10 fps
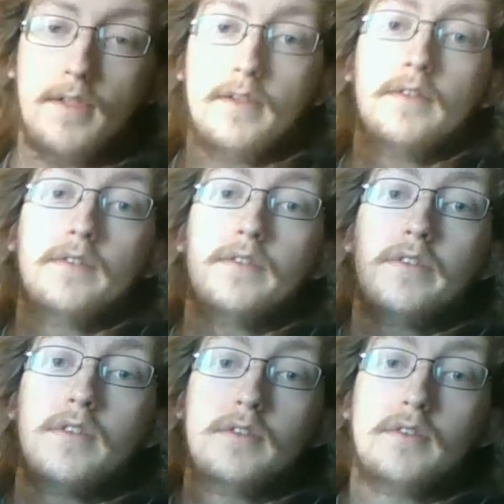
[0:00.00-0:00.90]

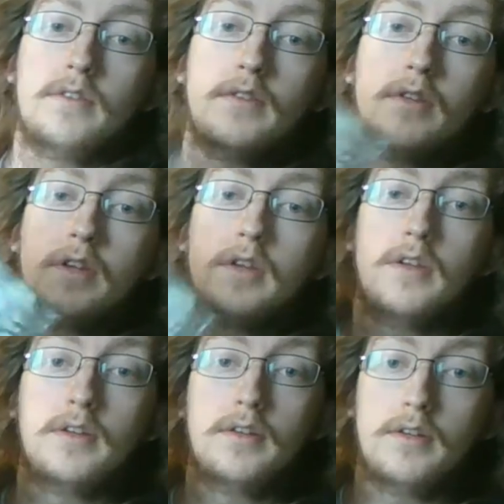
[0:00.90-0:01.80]

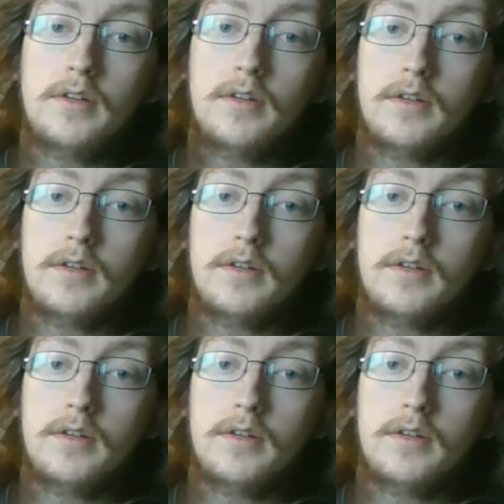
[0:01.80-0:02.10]
(silence)